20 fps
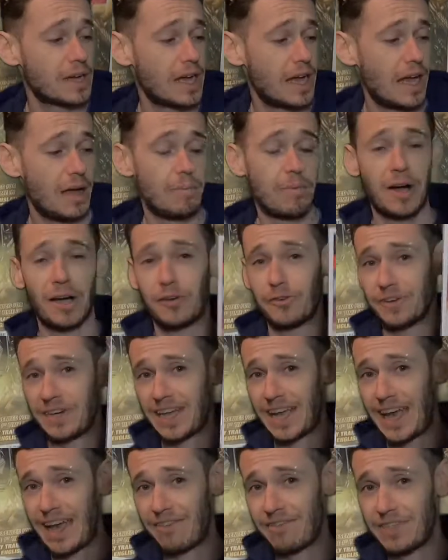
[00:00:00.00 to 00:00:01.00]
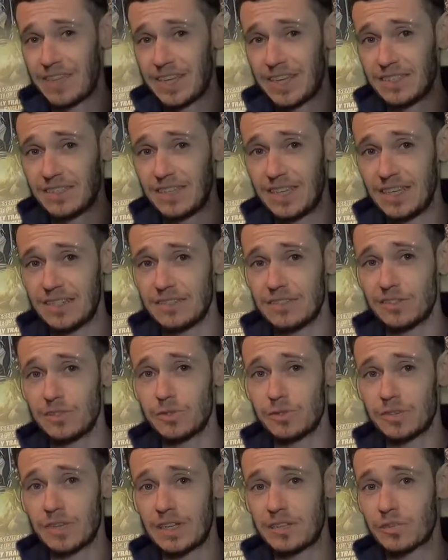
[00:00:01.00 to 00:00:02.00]
I already have this. It's
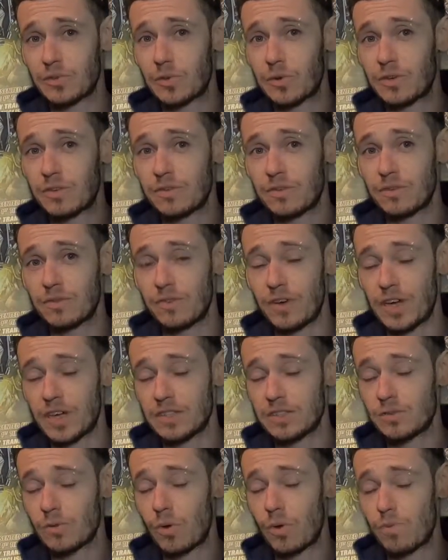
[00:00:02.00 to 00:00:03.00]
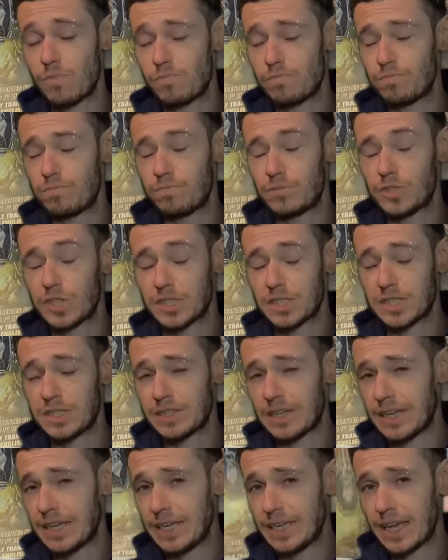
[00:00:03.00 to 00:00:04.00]
Suicide Squad versus
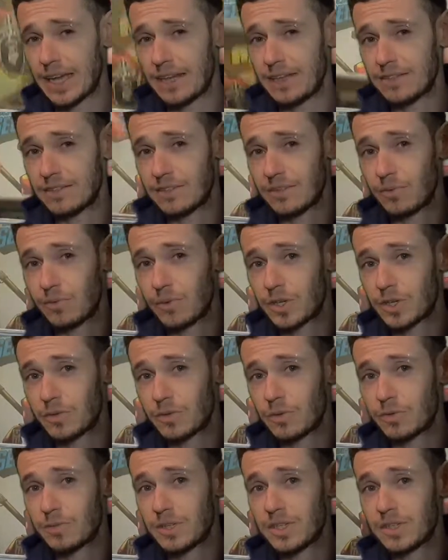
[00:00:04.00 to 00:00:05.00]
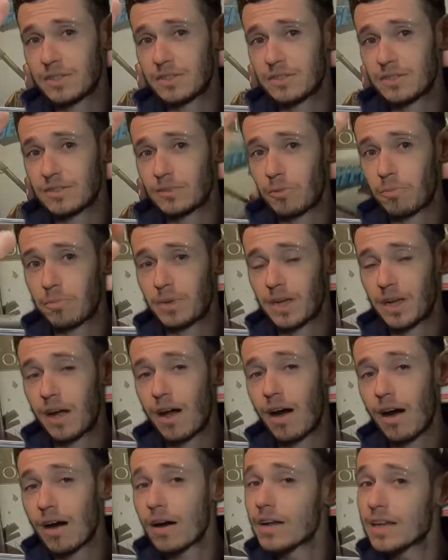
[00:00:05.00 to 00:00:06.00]
Justice League, and it's the Wonder Woman stomping
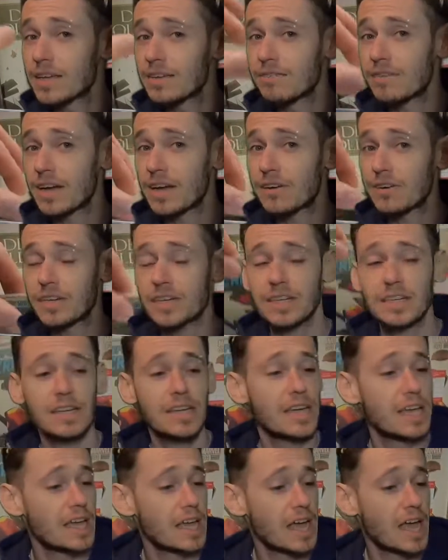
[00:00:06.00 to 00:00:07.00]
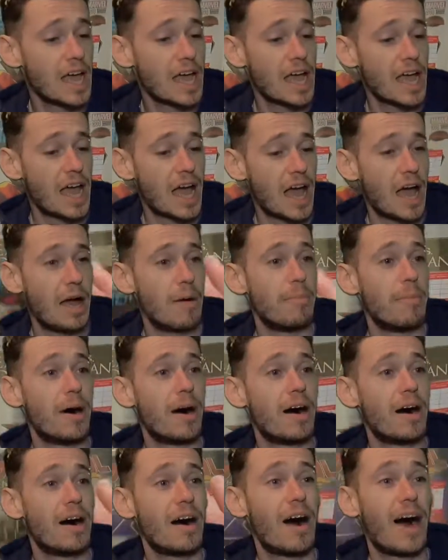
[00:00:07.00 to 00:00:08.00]
Harley variant.
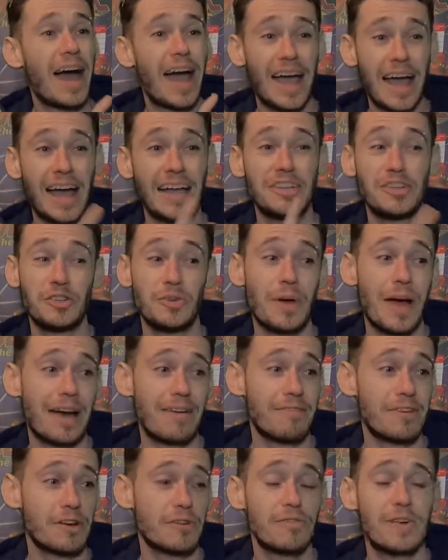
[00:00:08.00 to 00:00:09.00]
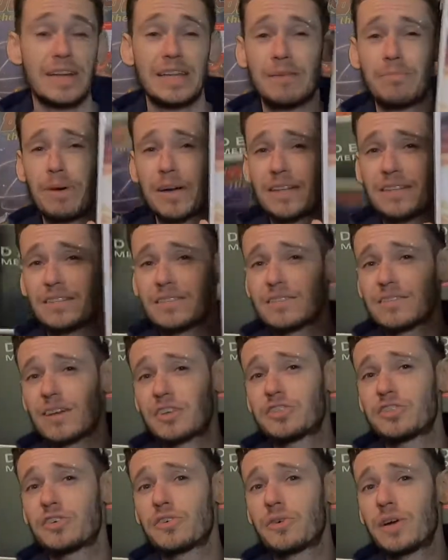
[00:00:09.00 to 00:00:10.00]
I do have it already, but it's
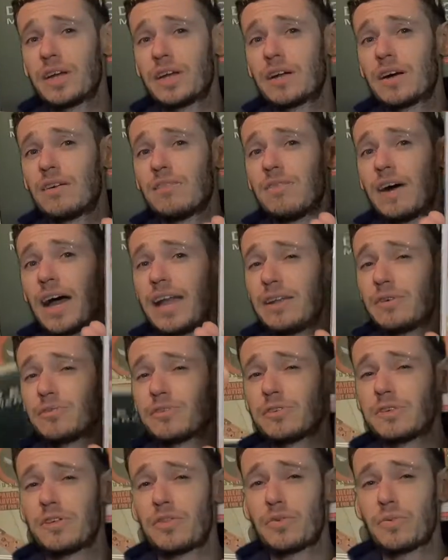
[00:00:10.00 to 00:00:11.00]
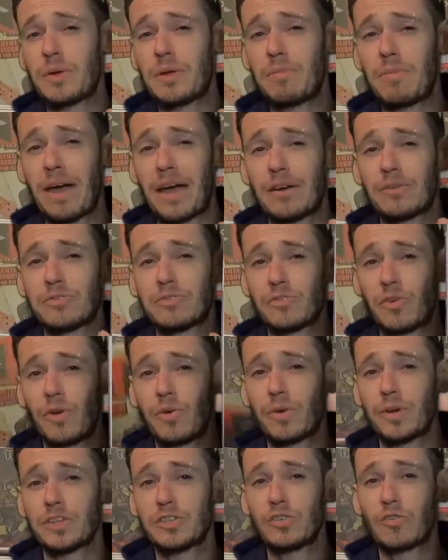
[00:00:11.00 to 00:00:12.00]
such a great cover, and it was only £3, so I
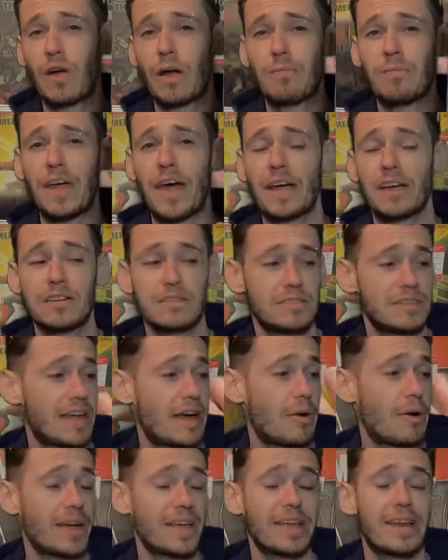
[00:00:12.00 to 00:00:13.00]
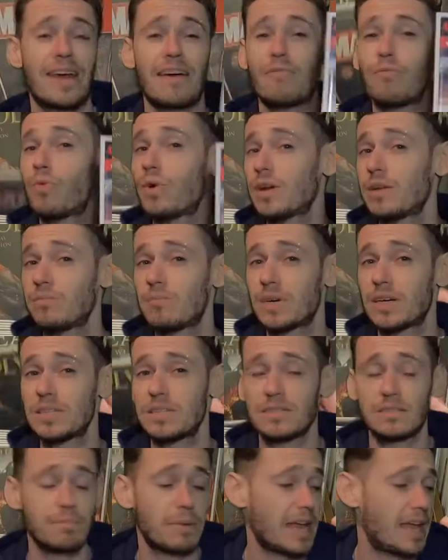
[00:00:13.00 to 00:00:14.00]
wanted to grab that because now I can have one in my
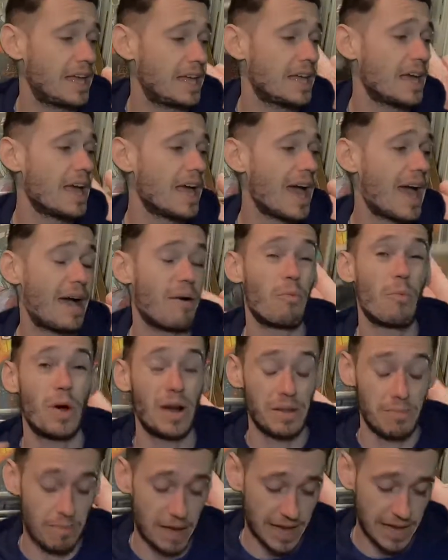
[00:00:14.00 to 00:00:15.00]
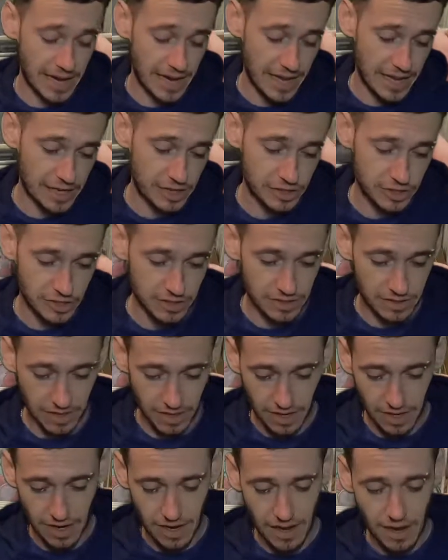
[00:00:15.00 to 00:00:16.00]
display and one in my collection.
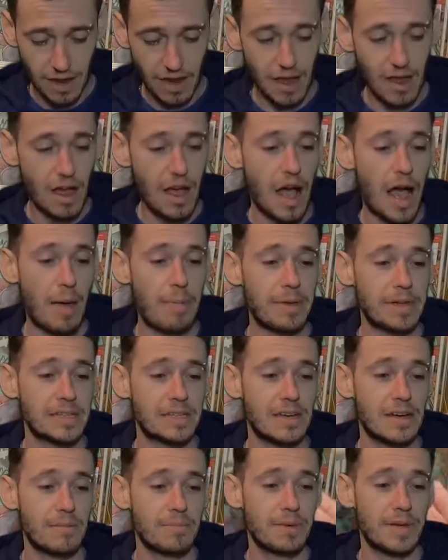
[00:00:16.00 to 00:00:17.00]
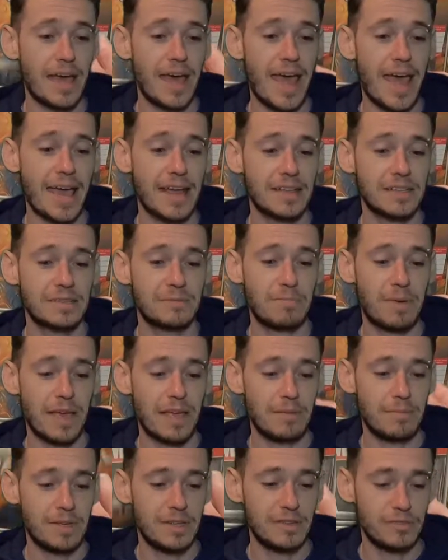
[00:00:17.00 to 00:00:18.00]
I picked up X
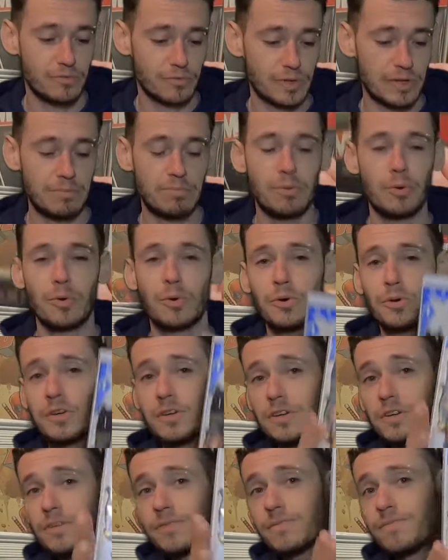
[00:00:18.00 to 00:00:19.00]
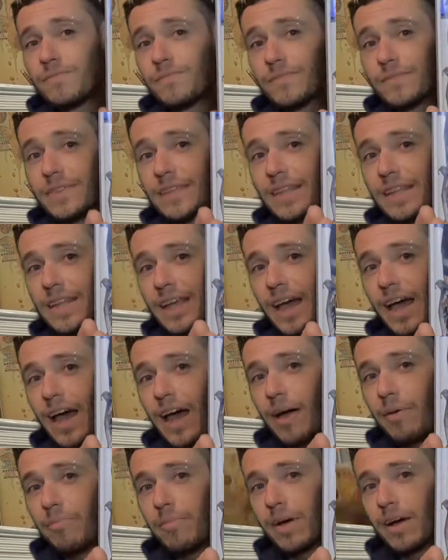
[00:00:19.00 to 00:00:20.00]
Babies Reborn.
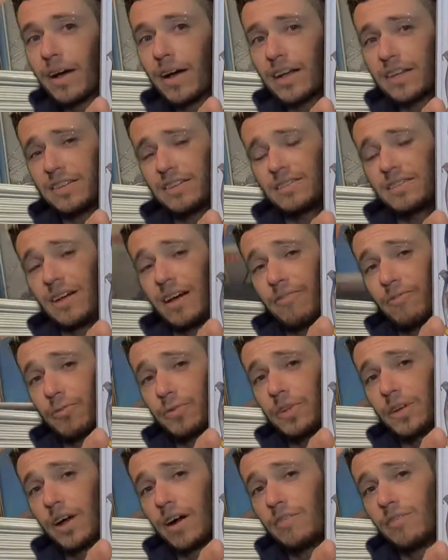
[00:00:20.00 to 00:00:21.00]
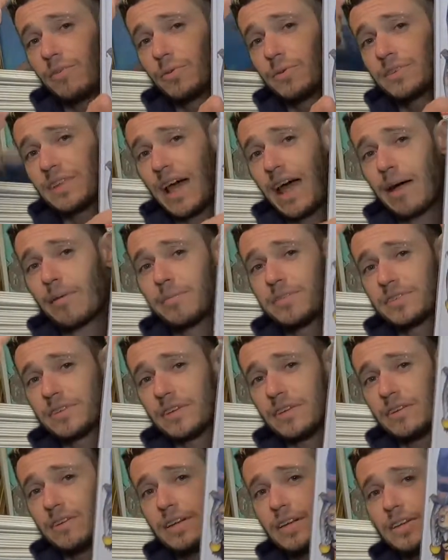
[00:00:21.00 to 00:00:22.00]
I thought the cover was
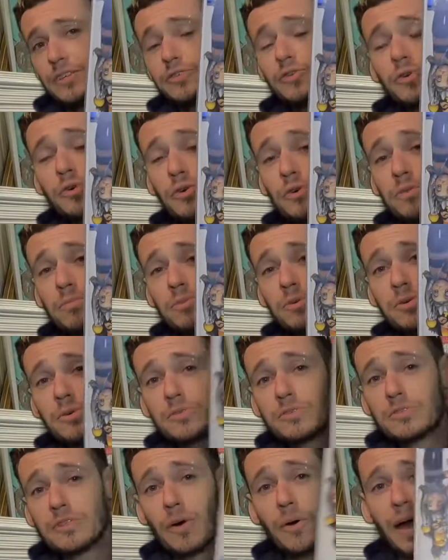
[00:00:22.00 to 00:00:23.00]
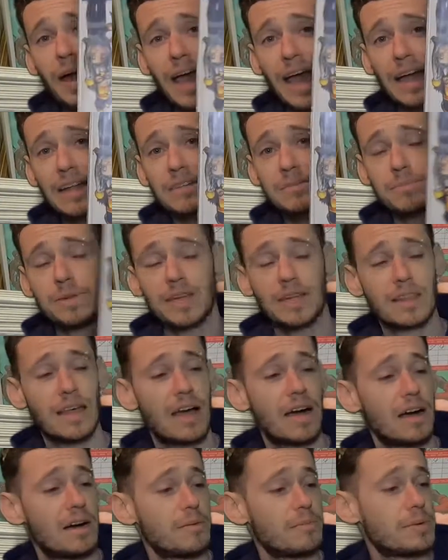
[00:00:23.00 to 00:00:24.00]
absolutely adorable, so I had to pick
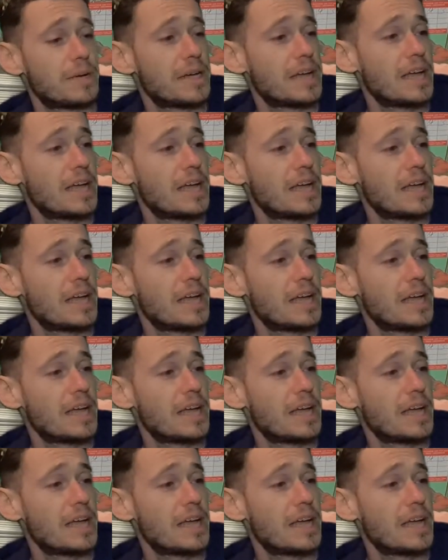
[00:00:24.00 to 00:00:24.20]
that up.